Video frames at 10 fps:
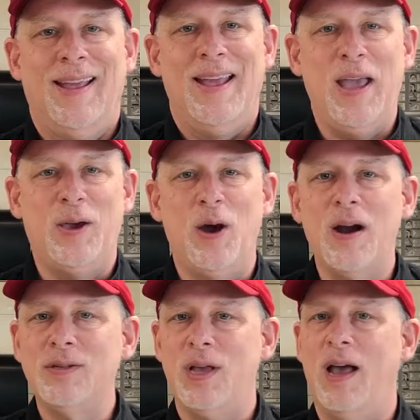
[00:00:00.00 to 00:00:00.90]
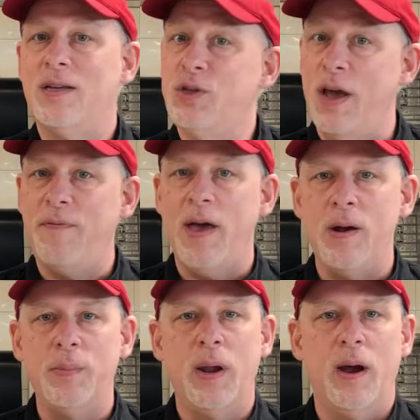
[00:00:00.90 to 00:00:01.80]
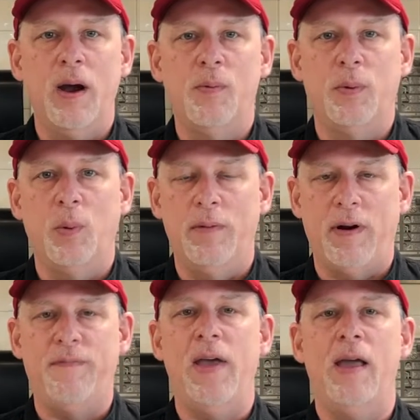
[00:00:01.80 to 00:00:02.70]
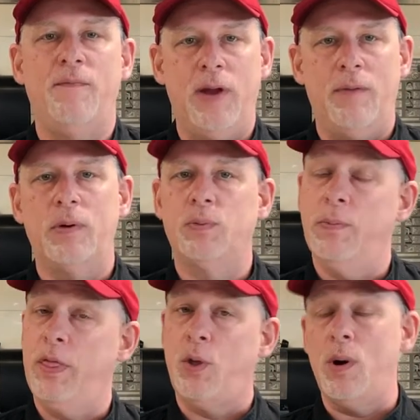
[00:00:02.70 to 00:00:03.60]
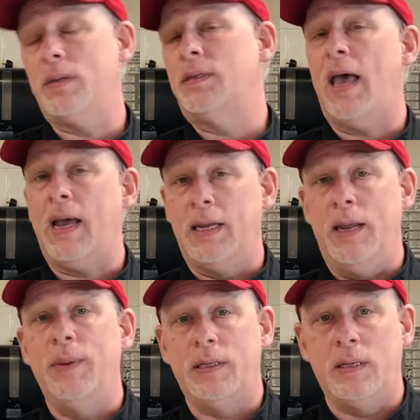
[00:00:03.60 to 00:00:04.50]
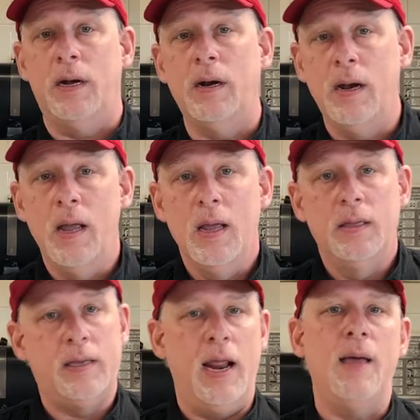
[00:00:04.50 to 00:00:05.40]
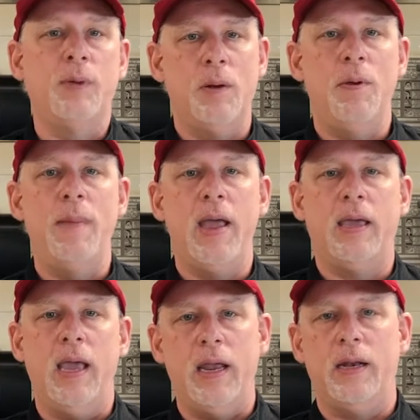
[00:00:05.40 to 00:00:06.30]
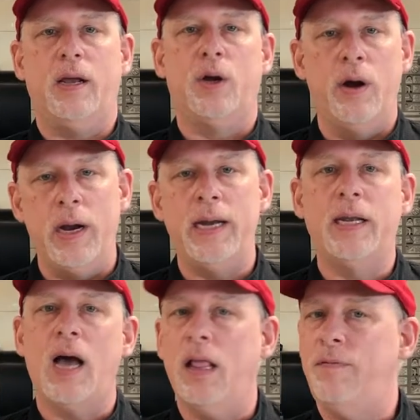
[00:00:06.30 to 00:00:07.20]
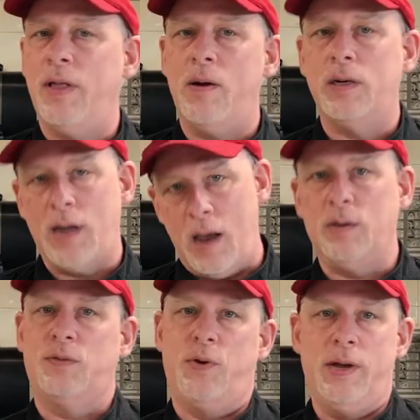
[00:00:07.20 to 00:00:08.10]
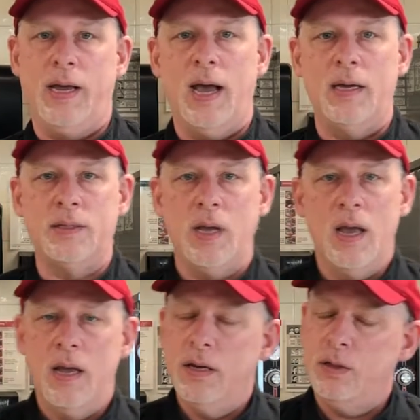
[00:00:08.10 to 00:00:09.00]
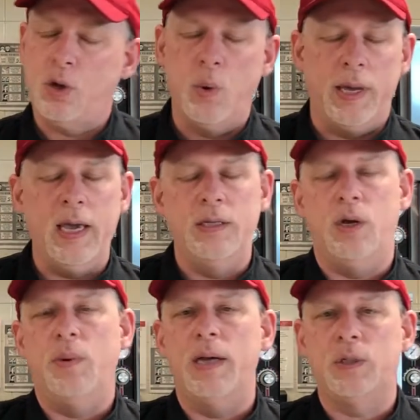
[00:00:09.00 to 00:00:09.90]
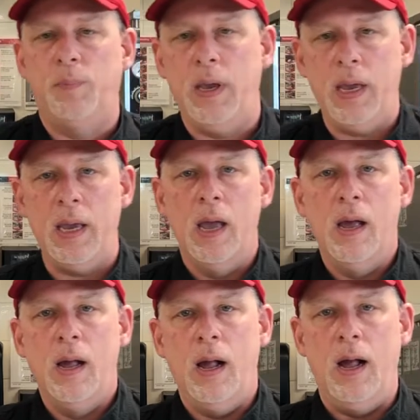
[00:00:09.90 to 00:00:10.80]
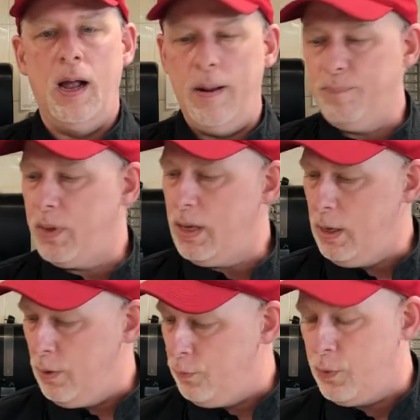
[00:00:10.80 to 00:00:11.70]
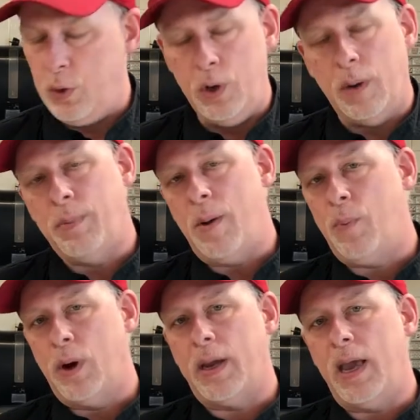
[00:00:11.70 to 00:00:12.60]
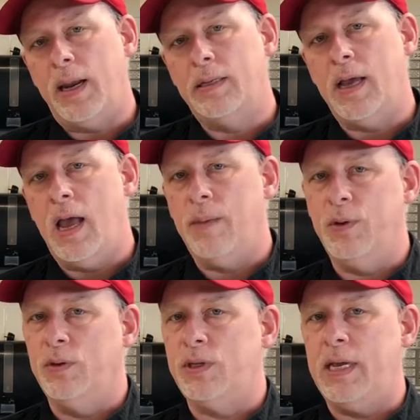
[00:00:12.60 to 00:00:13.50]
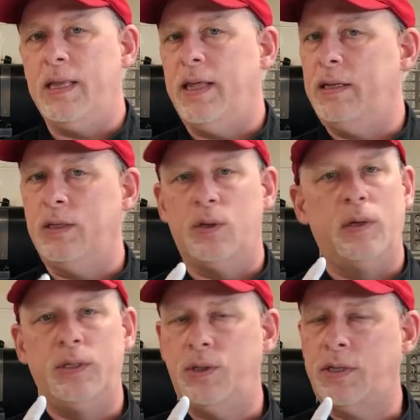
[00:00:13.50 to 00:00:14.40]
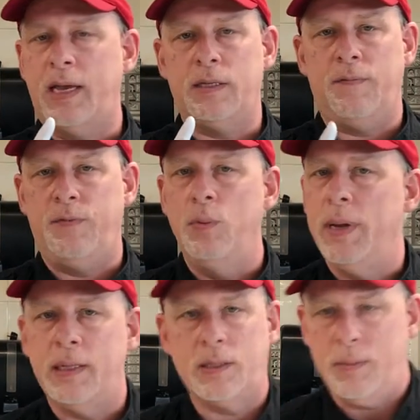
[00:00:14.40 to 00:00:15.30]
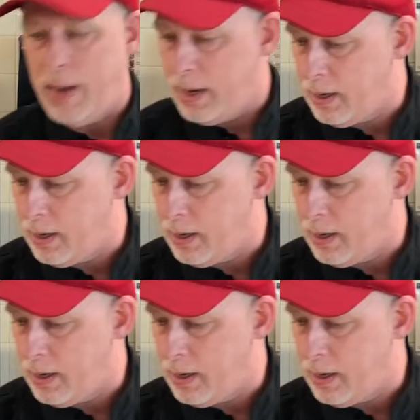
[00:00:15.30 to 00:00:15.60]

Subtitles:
Hey Cards, Chef Adam here with one of our fan favorites from the Thornton's Academic Center. Today I'm going to be making curried cauliflower tacos for you guys. It's a quick, easy recipe. If you do your prep work ahead of time, you'll see that this only just takes a few minutes to make.